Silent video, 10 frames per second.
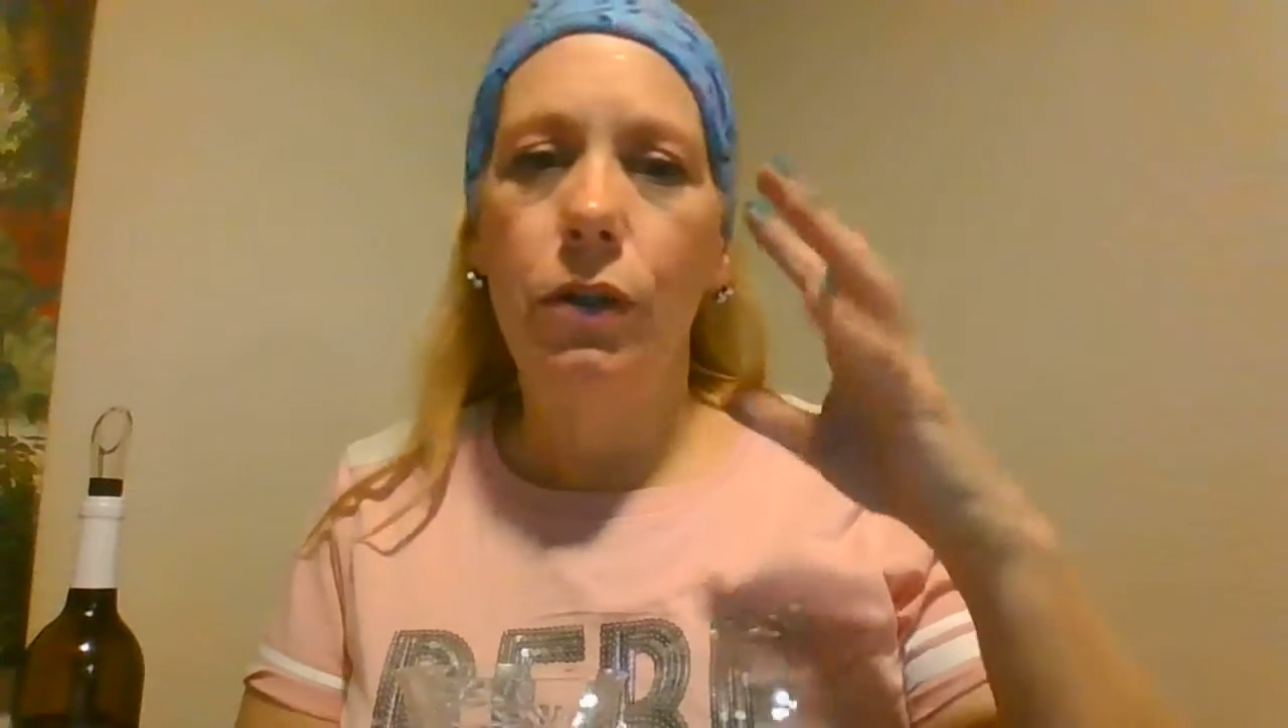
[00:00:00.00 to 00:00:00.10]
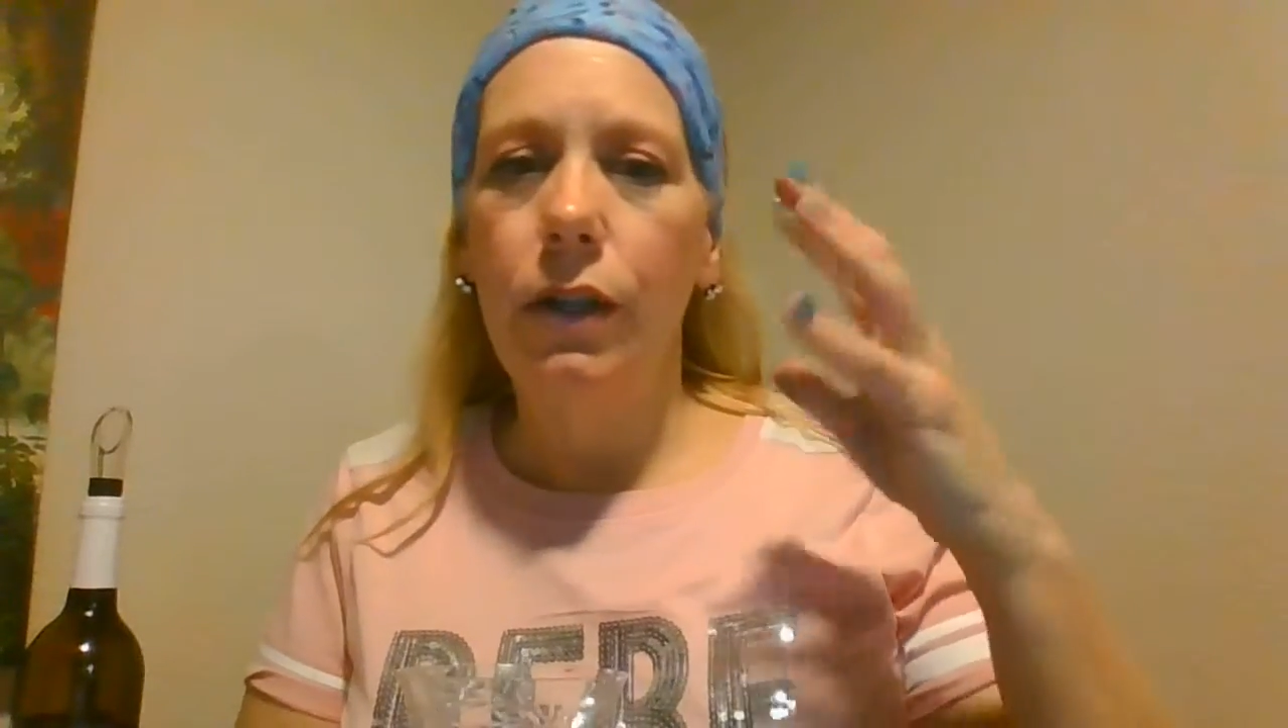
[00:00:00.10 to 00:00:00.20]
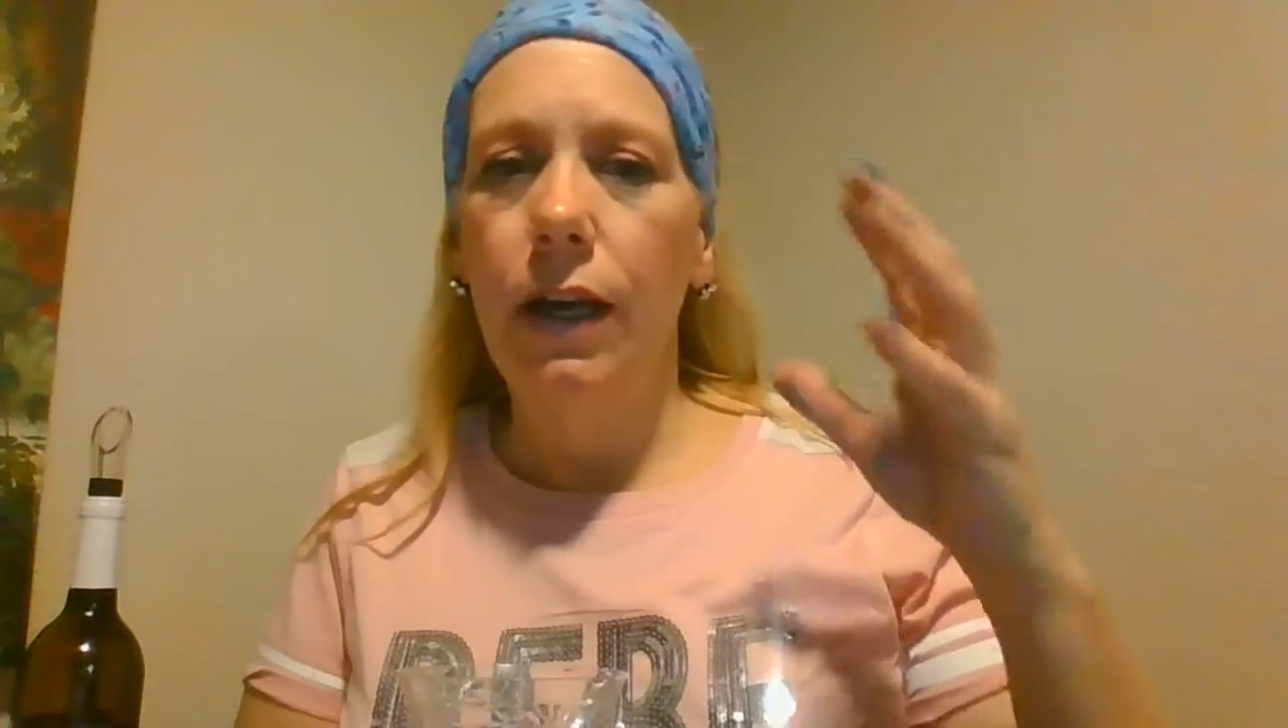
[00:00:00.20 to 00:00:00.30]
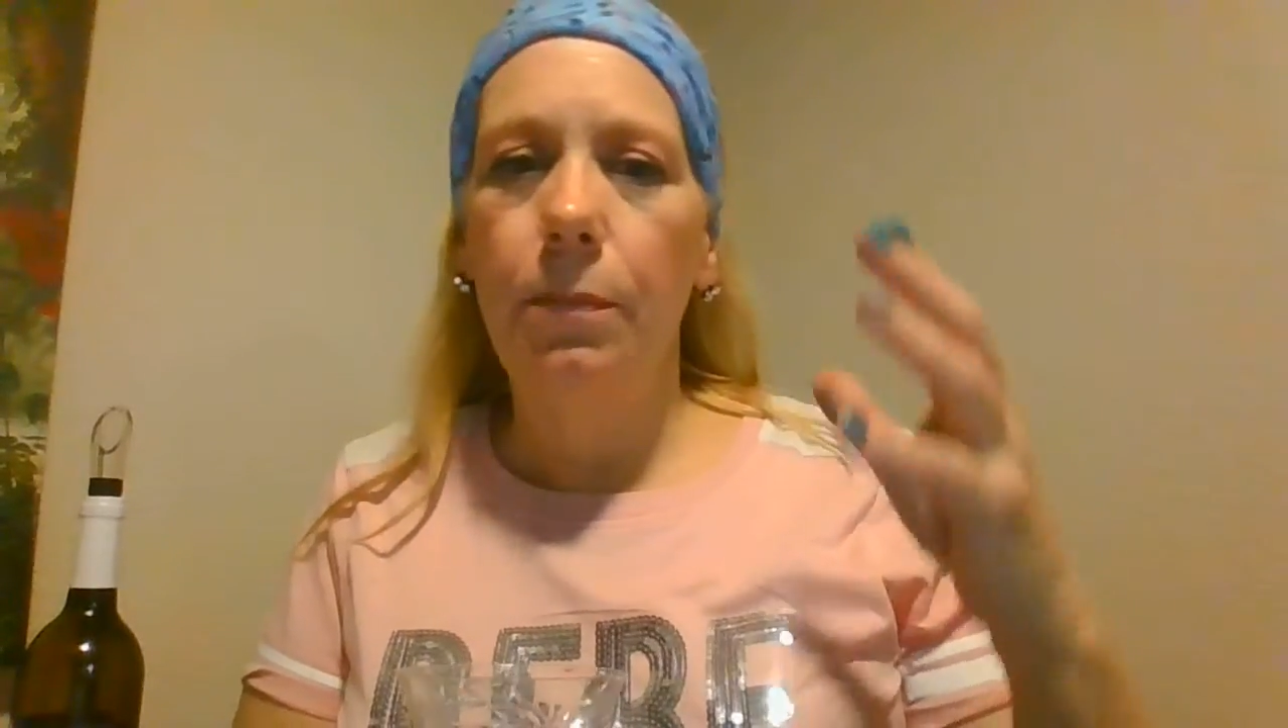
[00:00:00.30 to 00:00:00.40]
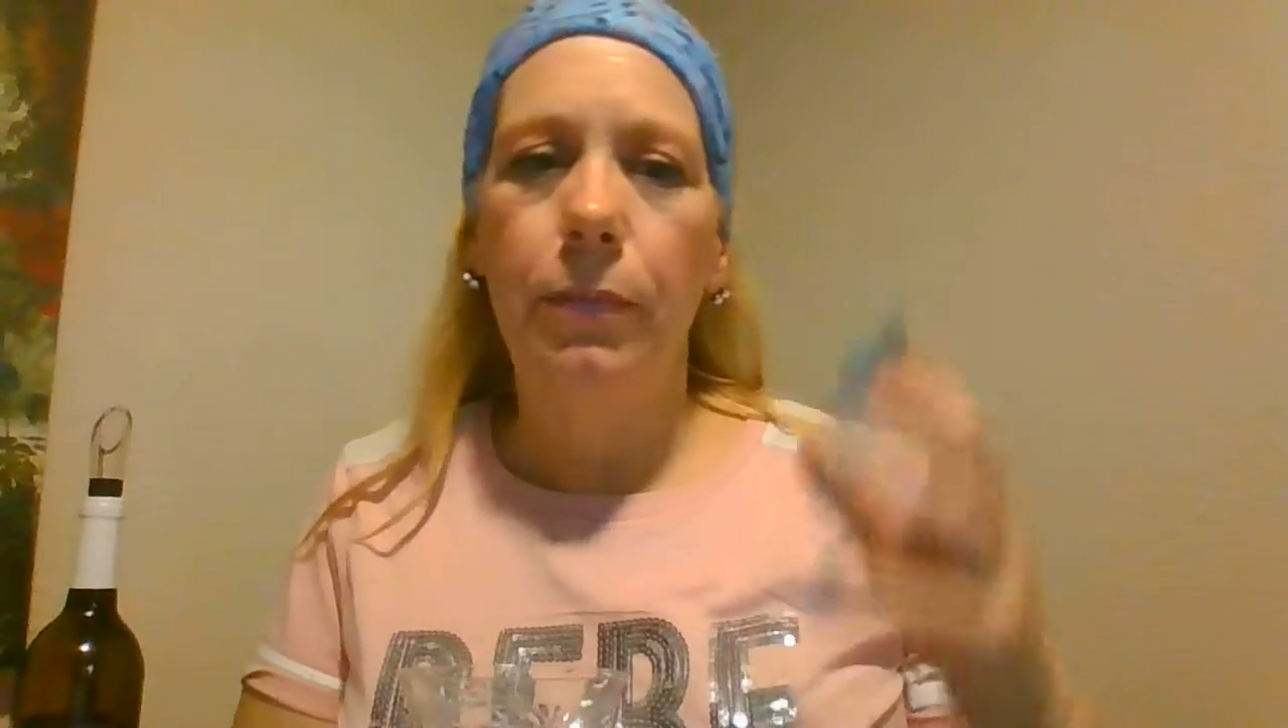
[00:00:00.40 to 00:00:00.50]

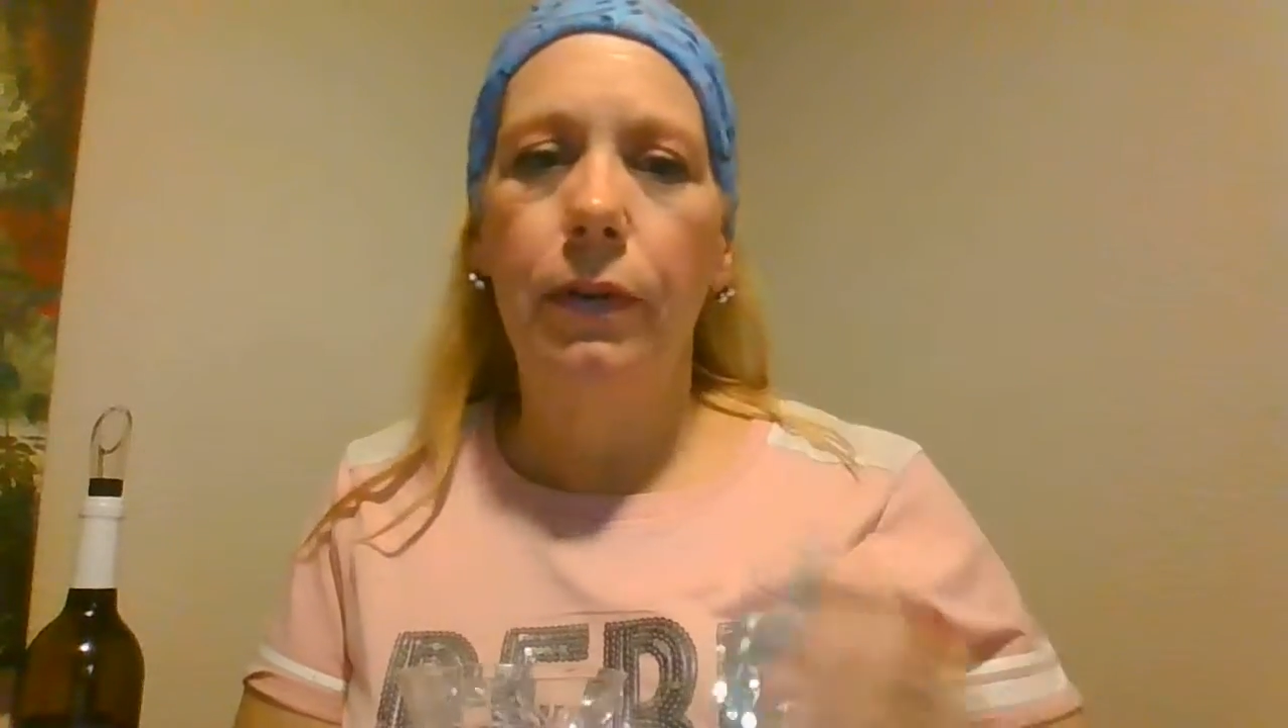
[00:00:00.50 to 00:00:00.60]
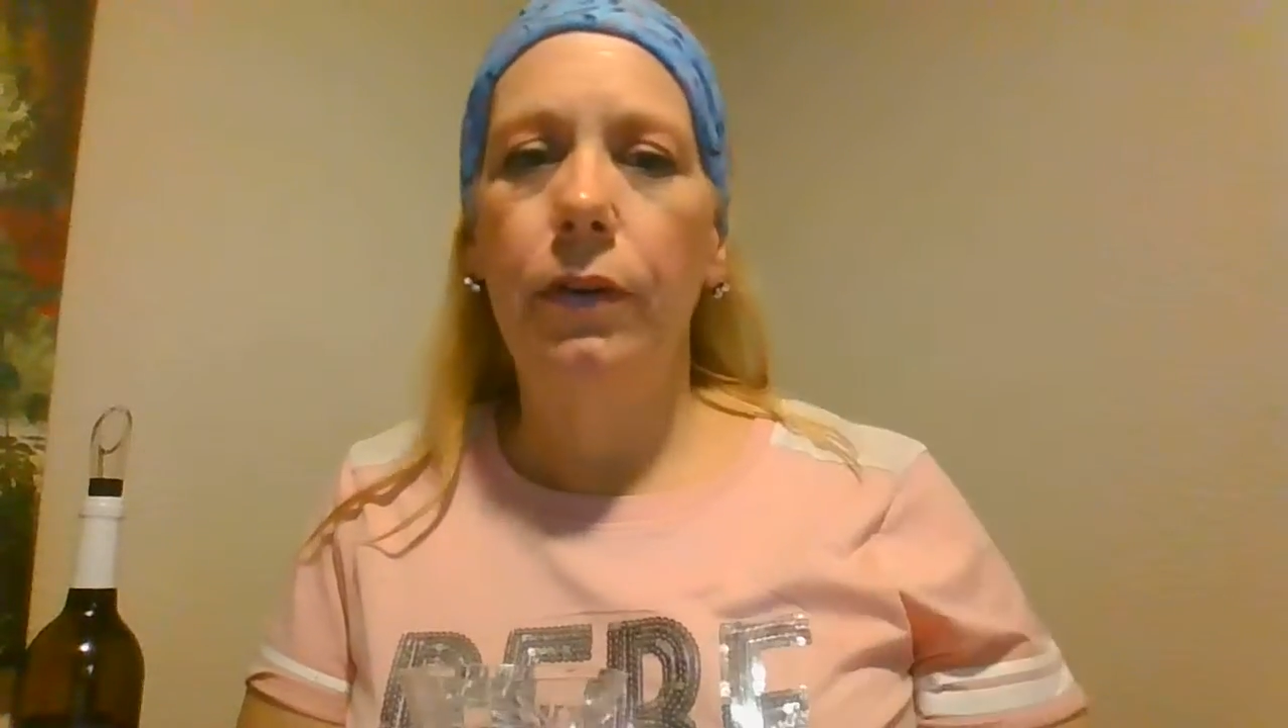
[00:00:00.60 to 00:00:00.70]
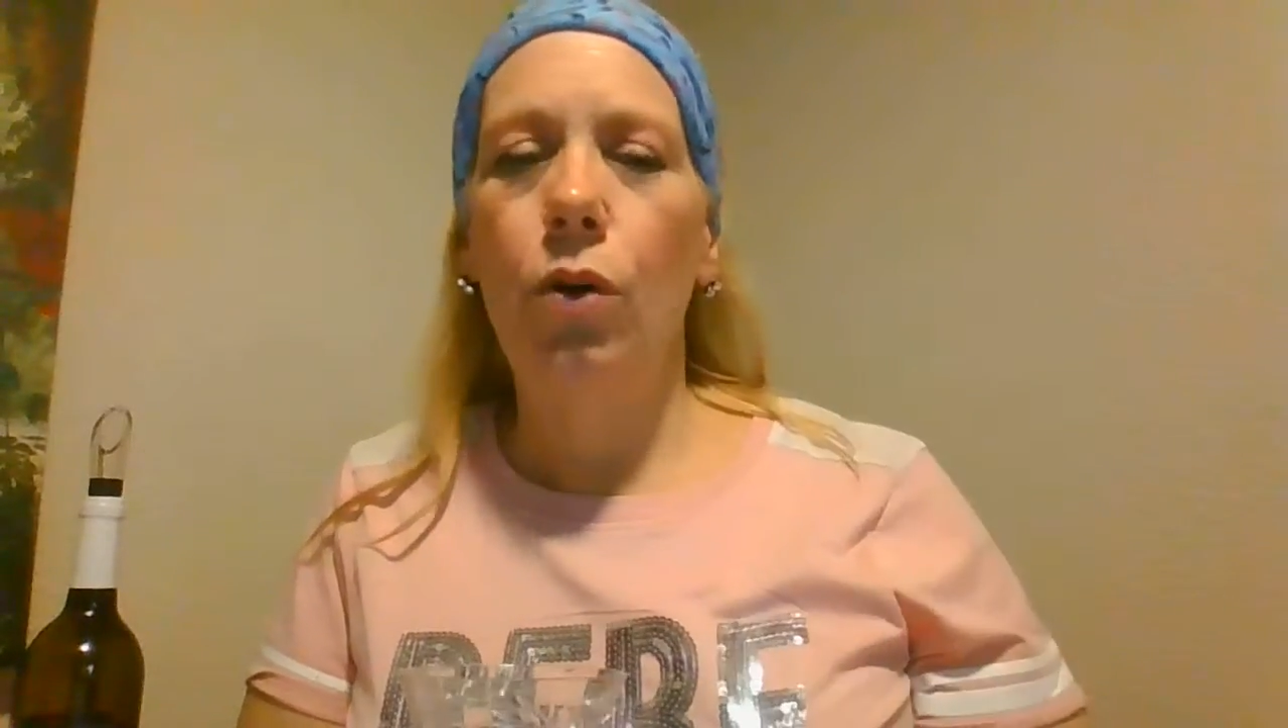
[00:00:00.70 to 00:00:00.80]
type